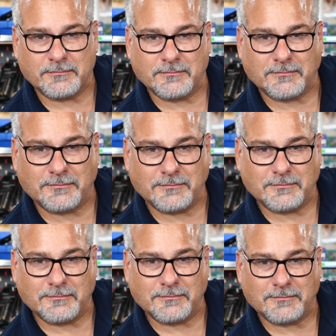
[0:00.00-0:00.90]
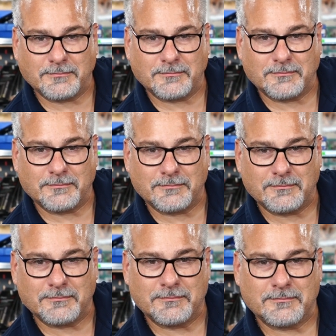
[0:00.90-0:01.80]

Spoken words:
(no one is talking)